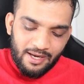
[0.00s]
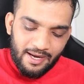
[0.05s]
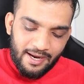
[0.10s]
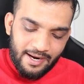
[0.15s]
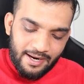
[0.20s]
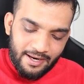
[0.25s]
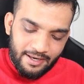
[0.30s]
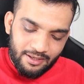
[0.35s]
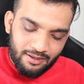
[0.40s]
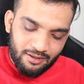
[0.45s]

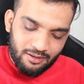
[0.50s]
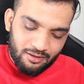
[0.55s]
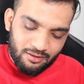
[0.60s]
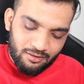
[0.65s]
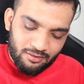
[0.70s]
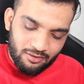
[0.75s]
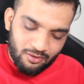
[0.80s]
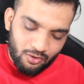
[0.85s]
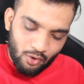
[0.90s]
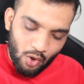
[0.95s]
And
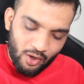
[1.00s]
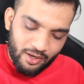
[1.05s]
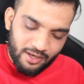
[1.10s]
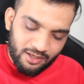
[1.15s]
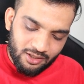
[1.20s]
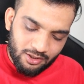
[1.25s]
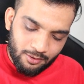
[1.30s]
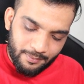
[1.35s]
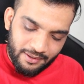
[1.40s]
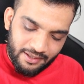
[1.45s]

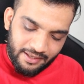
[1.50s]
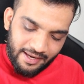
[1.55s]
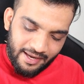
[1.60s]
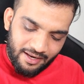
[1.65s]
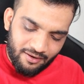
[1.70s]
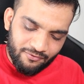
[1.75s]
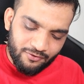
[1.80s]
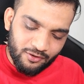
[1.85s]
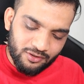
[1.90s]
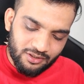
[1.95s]
logarithmic
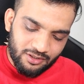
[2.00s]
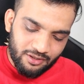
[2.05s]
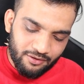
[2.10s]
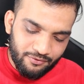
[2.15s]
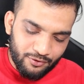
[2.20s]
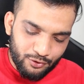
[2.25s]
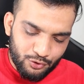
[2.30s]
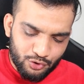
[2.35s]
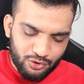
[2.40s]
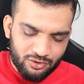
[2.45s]
n for the
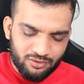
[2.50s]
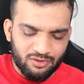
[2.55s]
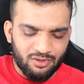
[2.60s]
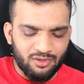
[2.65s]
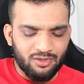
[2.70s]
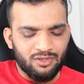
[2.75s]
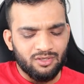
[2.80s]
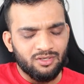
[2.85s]
division,